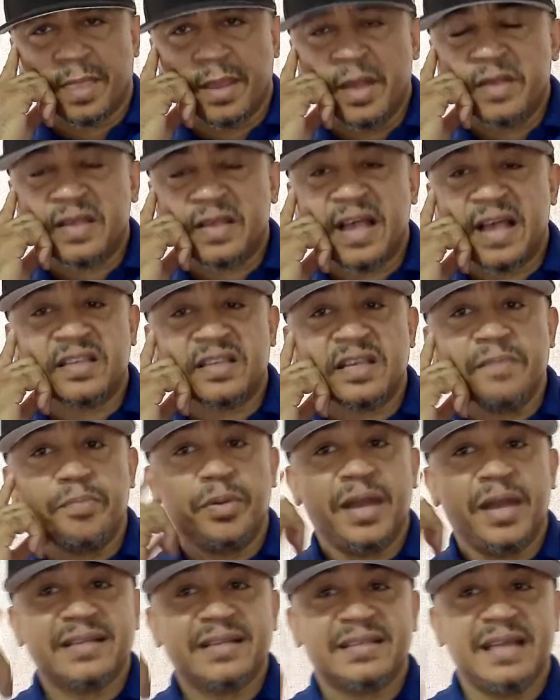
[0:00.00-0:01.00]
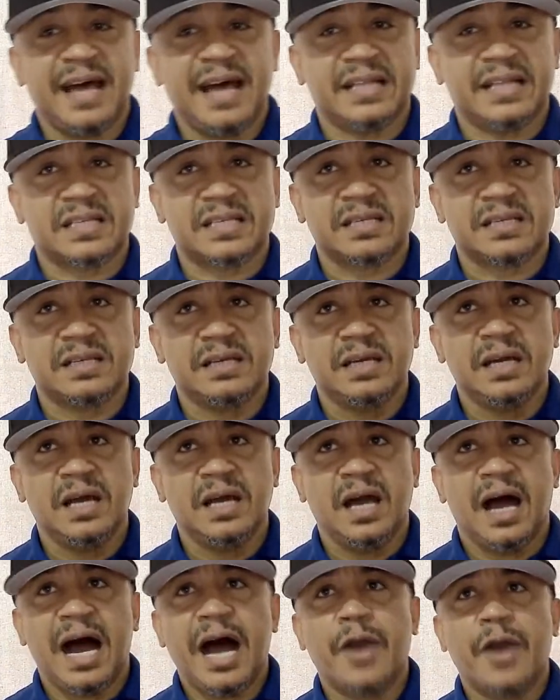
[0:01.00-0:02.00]
It's as simple as that.
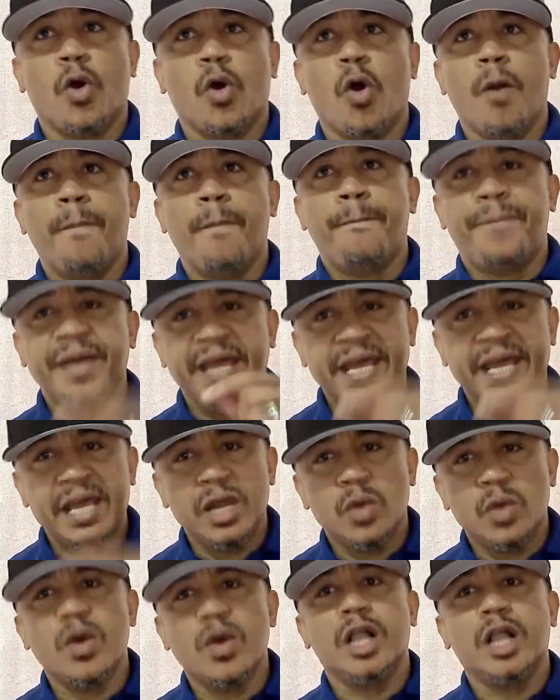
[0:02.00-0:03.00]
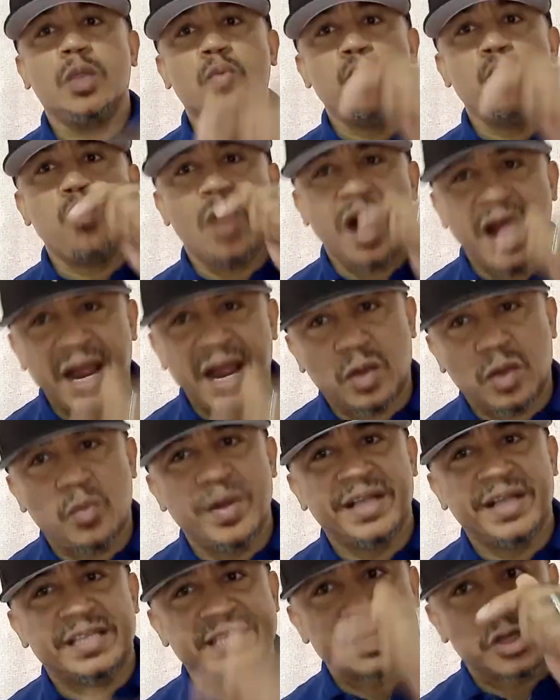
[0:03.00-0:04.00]
And Obi will work
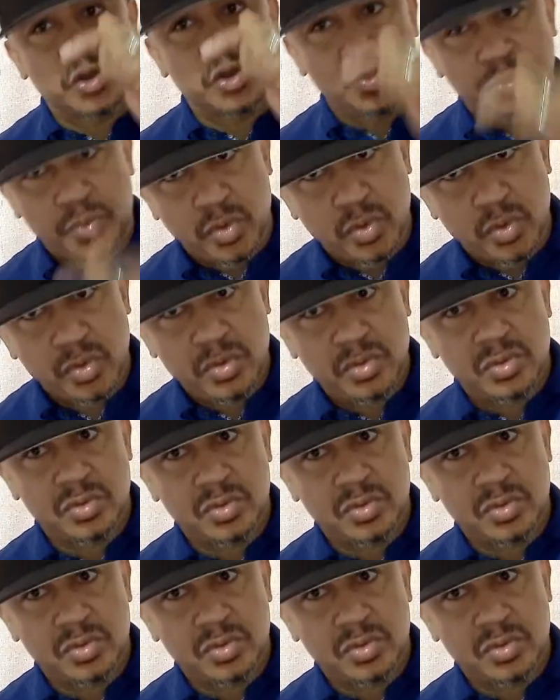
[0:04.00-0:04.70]
with Tinubu